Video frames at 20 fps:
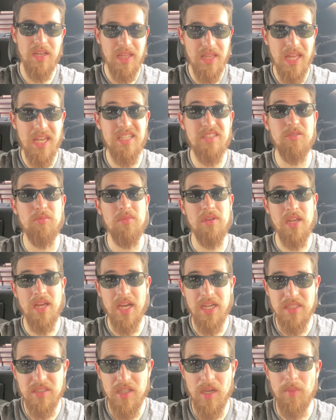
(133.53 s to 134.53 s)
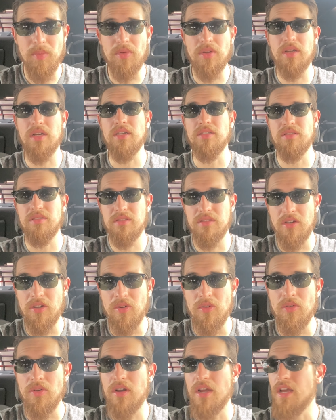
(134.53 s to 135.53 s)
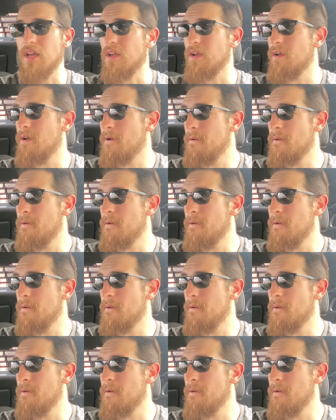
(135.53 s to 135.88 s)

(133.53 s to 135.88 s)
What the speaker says: He landed some nice uppercuts on Jorge.